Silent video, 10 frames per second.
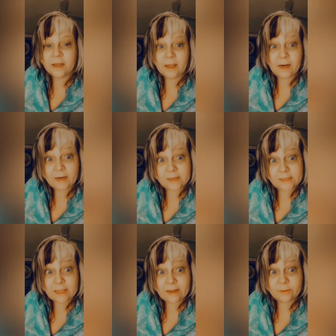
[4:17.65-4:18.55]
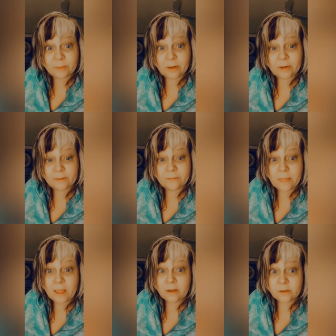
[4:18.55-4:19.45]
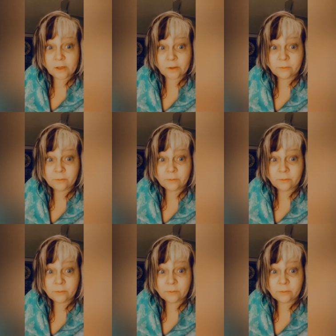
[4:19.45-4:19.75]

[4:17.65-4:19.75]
And I just laughed about it. So